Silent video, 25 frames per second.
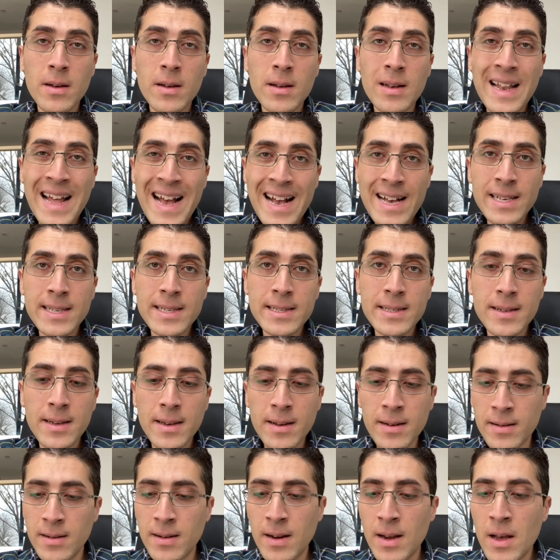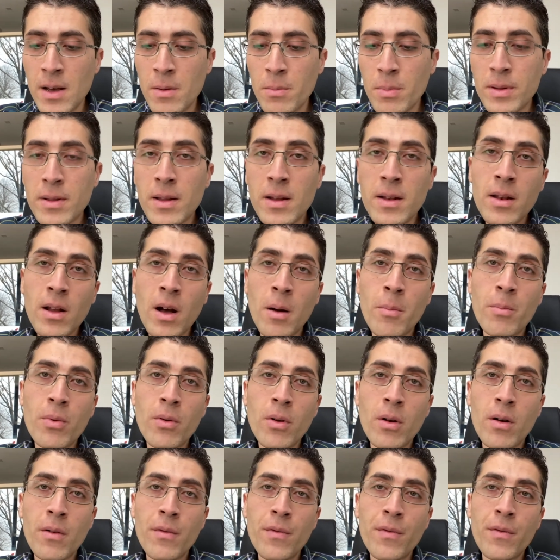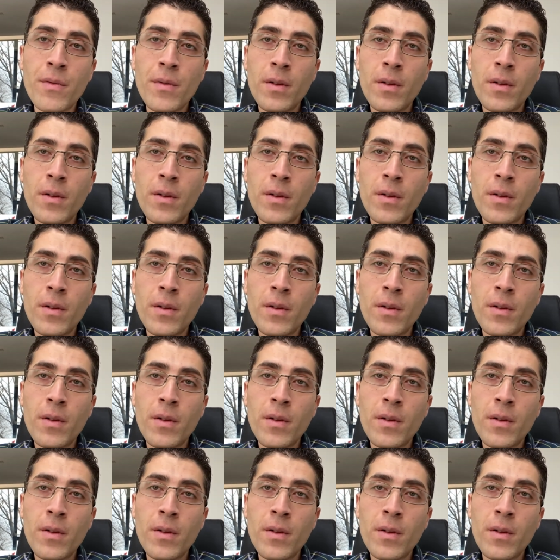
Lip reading: last year, but the number of